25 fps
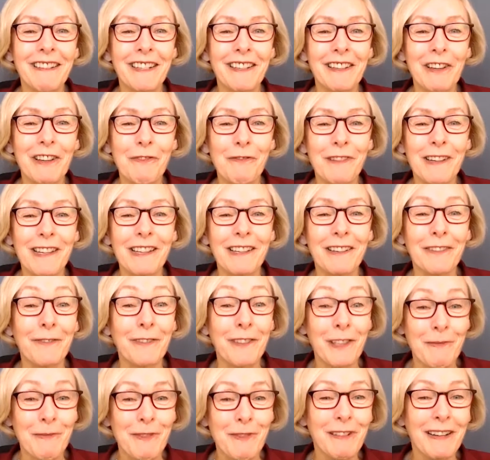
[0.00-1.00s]
degree of
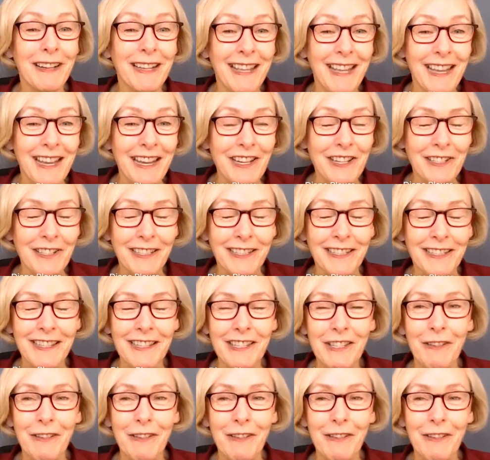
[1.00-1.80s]
communication.